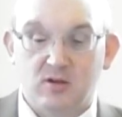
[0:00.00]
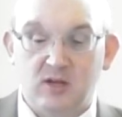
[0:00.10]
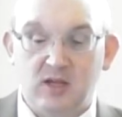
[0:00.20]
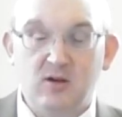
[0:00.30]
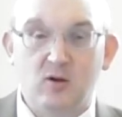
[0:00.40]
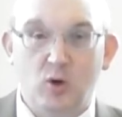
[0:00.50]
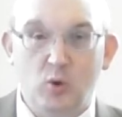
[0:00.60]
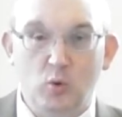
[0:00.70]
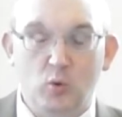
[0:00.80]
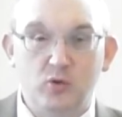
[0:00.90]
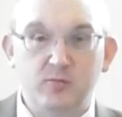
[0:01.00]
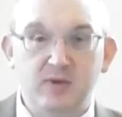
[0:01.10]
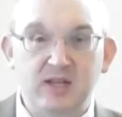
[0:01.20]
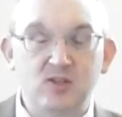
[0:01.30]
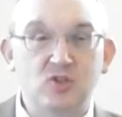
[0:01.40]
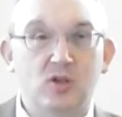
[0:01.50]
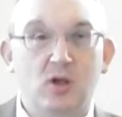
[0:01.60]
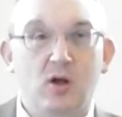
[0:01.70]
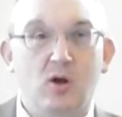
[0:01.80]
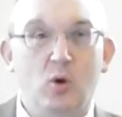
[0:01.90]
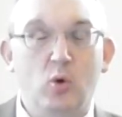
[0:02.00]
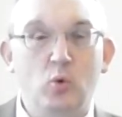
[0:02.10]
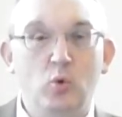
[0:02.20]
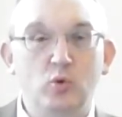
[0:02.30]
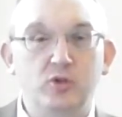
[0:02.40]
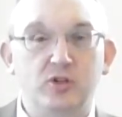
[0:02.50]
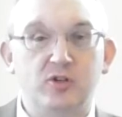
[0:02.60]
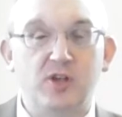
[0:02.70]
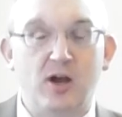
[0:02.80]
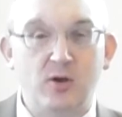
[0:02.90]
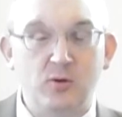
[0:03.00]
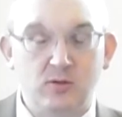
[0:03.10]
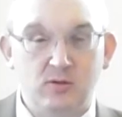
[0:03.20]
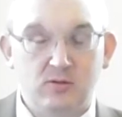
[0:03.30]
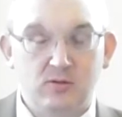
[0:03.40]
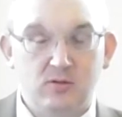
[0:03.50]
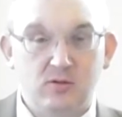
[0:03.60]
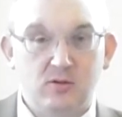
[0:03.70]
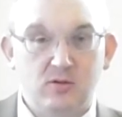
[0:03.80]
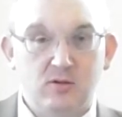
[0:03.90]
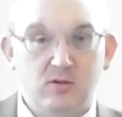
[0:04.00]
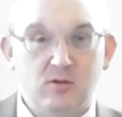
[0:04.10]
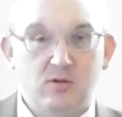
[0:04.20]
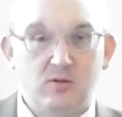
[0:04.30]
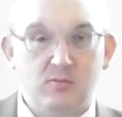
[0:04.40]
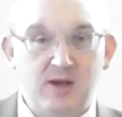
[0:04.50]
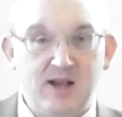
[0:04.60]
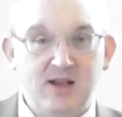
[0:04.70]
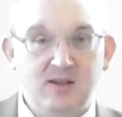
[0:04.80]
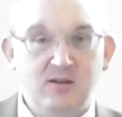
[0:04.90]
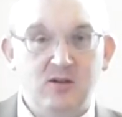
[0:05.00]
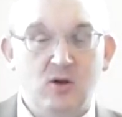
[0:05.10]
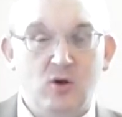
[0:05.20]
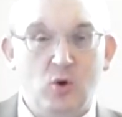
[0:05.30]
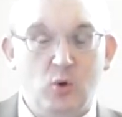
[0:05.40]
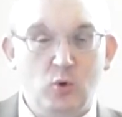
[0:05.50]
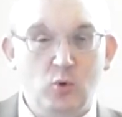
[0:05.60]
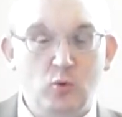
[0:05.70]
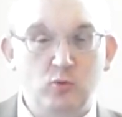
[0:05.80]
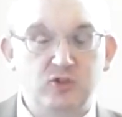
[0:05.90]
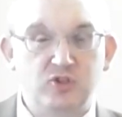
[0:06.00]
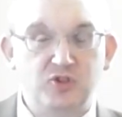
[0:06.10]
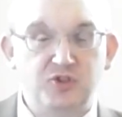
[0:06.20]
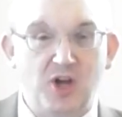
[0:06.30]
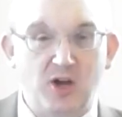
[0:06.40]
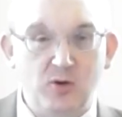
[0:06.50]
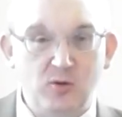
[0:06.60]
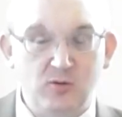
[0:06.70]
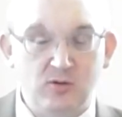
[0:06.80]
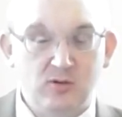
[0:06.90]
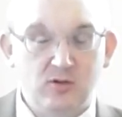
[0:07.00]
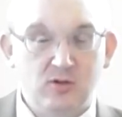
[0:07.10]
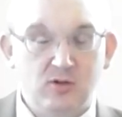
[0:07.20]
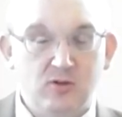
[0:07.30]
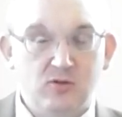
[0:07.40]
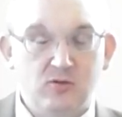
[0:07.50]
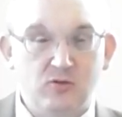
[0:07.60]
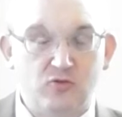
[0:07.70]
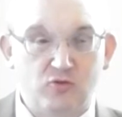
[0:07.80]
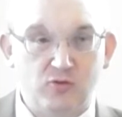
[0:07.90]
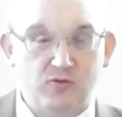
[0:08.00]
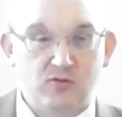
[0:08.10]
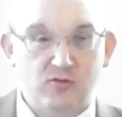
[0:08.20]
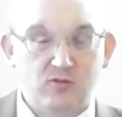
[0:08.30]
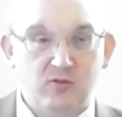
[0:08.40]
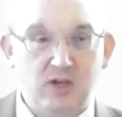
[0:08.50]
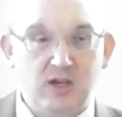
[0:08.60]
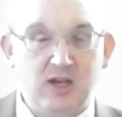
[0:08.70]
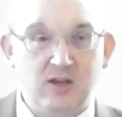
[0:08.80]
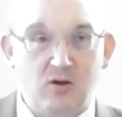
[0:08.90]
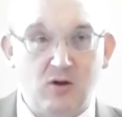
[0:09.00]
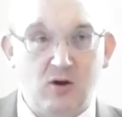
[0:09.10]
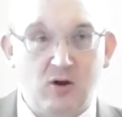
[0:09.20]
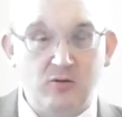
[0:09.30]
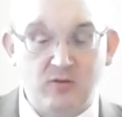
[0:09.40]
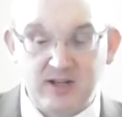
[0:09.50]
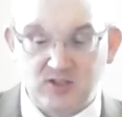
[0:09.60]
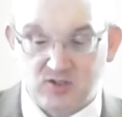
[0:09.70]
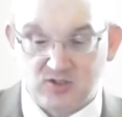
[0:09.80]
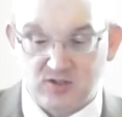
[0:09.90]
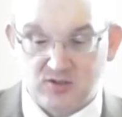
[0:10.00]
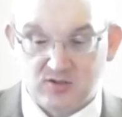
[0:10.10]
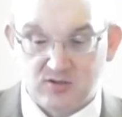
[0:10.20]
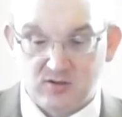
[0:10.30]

And here hold means hold down. Man holds down the truth in unrighteousness.